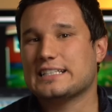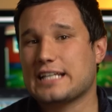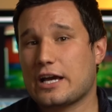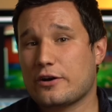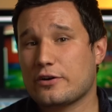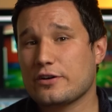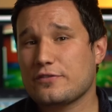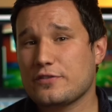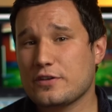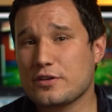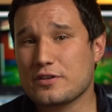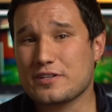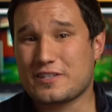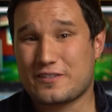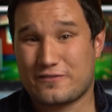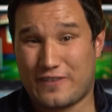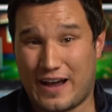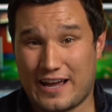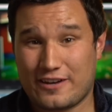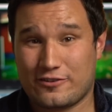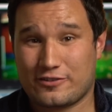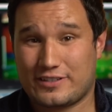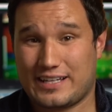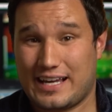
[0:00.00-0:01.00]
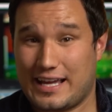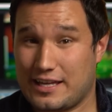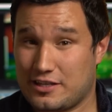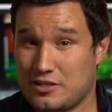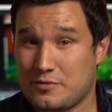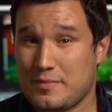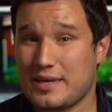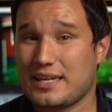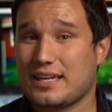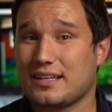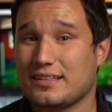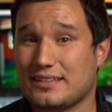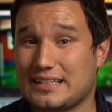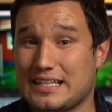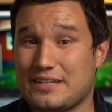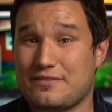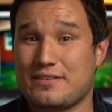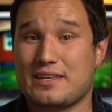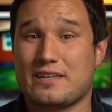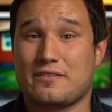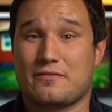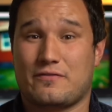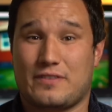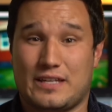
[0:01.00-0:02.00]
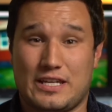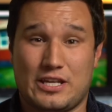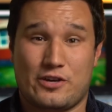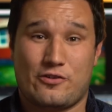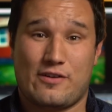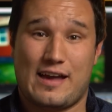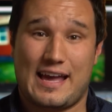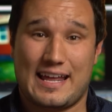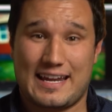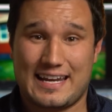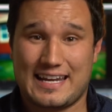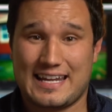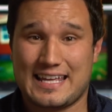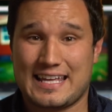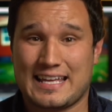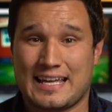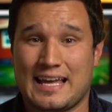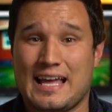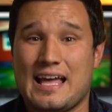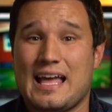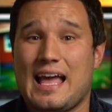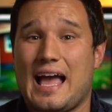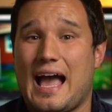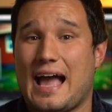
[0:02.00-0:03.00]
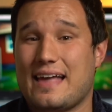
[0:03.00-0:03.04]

Now, if you use Final Cut and you make a living video editing,